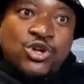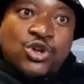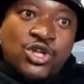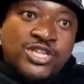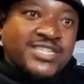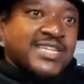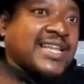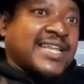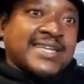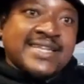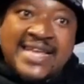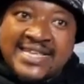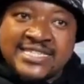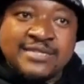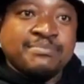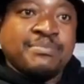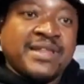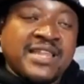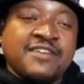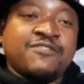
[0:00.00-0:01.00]
ideologically, he
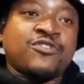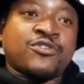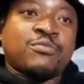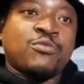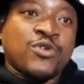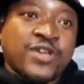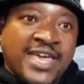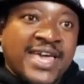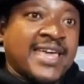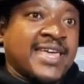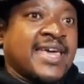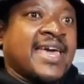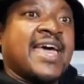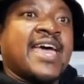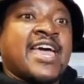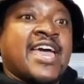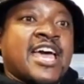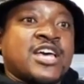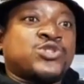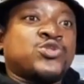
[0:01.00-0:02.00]
doesn't believe gay
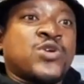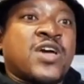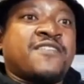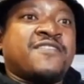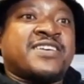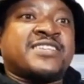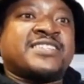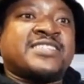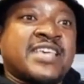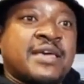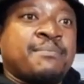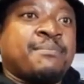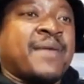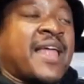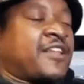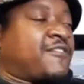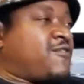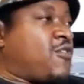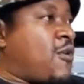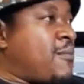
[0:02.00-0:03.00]
has to have the
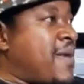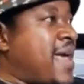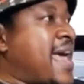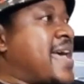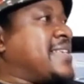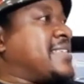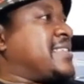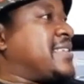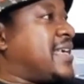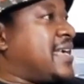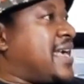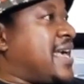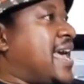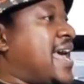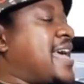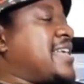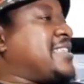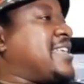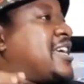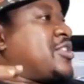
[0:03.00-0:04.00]
same platform as
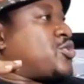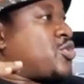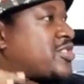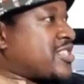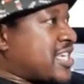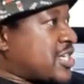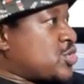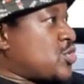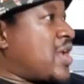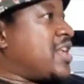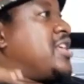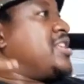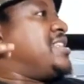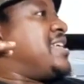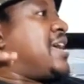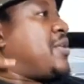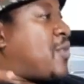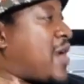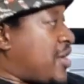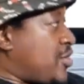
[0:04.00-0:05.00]

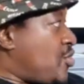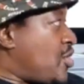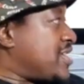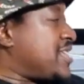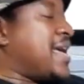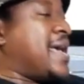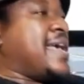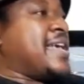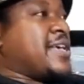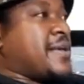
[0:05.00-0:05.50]
heterosexuality and whatnot.